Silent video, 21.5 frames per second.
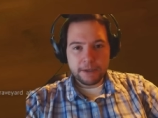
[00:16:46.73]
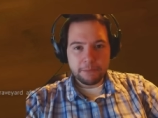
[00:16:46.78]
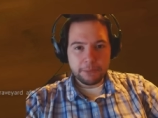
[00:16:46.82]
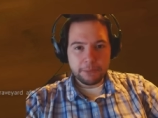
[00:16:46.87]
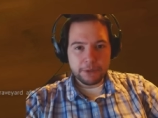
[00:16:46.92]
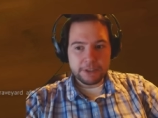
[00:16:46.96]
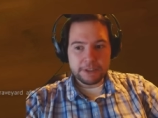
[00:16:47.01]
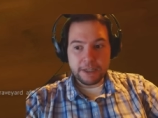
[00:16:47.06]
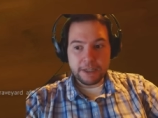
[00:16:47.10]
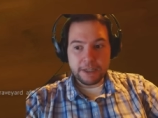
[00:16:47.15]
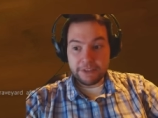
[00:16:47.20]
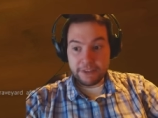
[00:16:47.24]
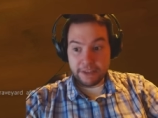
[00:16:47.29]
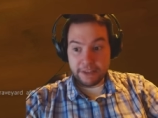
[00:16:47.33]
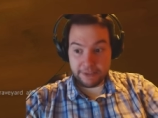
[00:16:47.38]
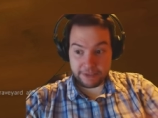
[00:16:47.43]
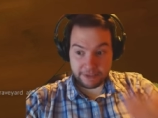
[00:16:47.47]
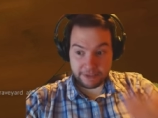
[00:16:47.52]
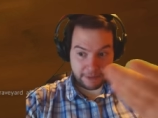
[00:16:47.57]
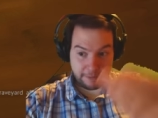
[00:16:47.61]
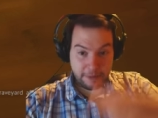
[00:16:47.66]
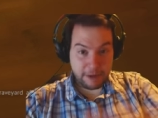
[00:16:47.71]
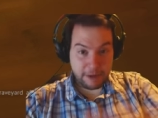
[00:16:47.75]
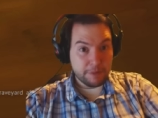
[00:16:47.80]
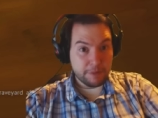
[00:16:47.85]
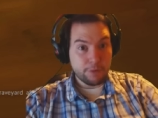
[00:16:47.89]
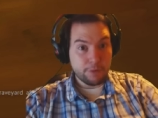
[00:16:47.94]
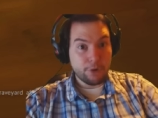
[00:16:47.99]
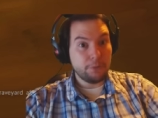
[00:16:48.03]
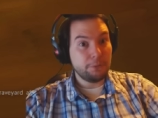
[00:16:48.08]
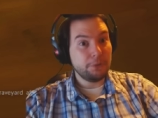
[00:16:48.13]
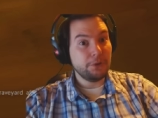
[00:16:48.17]
But there may be
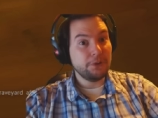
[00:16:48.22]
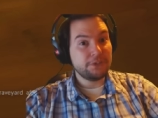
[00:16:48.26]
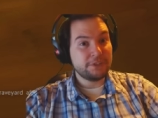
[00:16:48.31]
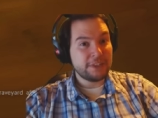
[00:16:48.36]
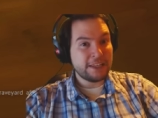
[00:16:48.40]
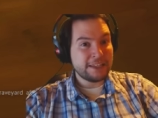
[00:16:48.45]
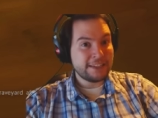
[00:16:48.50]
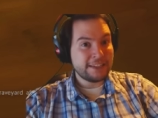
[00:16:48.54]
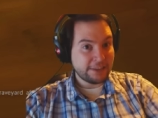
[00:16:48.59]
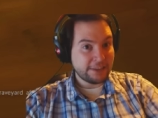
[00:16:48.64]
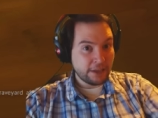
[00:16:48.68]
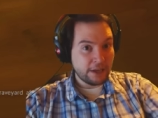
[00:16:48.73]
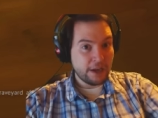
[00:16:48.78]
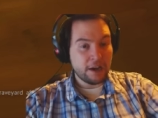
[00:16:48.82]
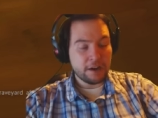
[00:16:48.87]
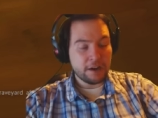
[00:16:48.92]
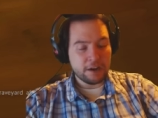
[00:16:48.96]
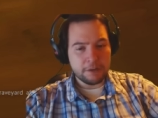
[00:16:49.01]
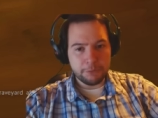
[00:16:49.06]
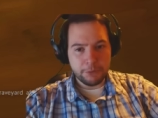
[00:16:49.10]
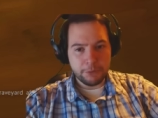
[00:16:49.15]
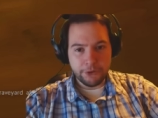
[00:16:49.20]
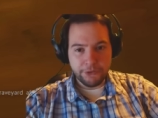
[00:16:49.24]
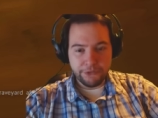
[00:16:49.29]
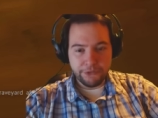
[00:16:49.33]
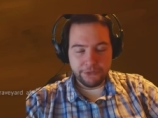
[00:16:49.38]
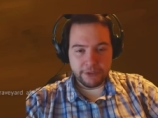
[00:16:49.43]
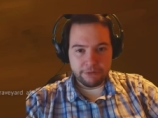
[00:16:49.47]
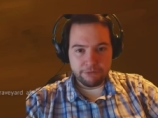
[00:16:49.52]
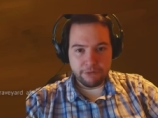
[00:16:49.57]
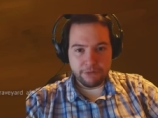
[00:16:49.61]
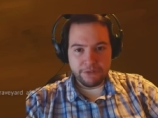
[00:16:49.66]
more buffs. They said they are going to buff
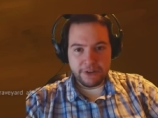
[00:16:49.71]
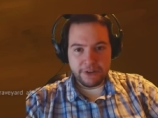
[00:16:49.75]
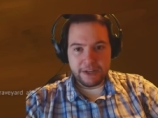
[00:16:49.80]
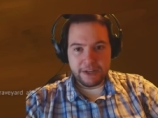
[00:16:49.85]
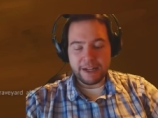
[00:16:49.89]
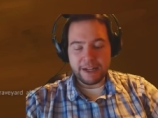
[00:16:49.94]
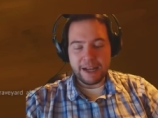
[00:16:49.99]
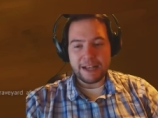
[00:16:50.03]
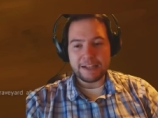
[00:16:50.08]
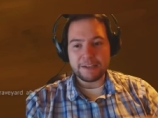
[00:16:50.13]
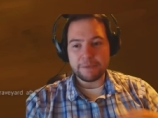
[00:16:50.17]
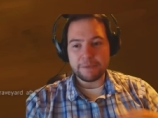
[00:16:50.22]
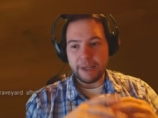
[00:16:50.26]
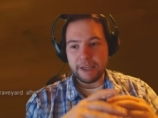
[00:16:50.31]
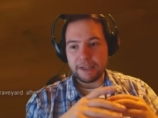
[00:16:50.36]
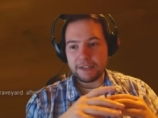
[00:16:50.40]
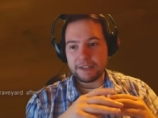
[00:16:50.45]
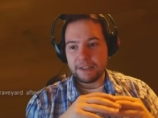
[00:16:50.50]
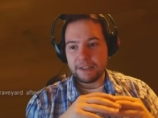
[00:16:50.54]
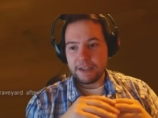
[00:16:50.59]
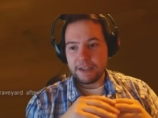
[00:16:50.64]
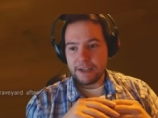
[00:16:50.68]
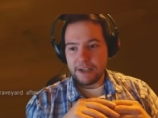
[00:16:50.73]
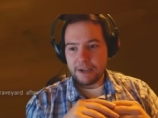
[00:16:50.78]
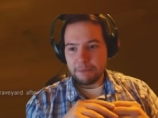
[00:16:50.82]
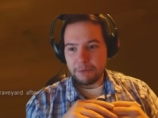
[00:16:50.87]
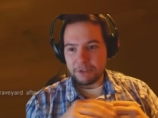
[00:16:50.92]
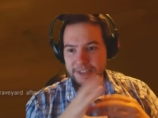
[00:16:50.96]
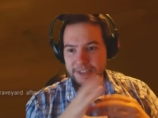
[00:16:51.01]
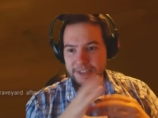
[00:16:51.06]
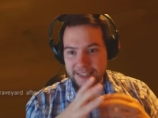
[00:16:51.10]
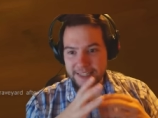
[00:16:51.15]
the revealing aspect.
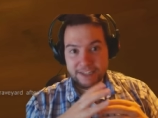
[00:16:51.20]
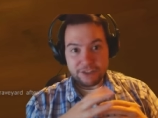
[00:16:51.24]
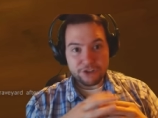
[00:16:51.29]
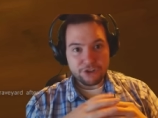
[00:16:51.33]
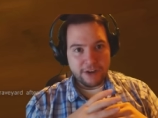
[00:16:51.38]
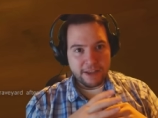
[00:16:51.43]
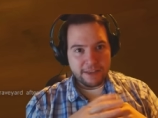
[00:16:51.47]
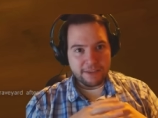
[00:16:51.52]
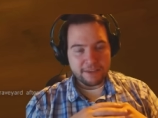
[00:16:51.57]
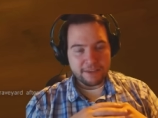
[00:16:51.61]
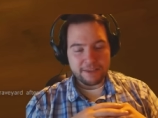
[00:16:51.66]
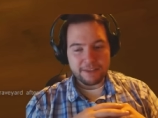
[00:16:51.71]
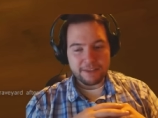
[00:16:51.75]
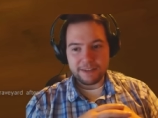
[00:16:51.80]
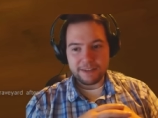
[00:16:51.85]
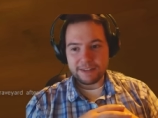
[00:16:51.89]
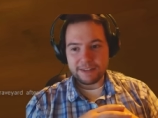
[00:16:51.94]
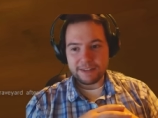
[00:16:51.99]
But 6 strength?